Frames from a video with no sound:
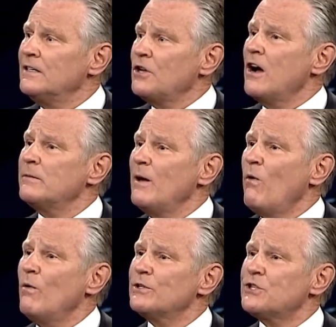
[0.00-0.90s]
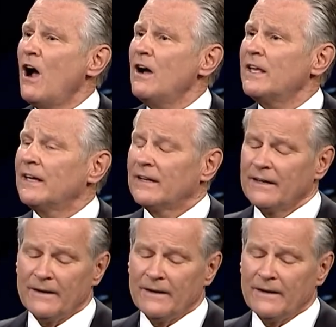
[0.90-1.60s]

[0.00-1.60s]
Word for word: Talk to me. What was talking?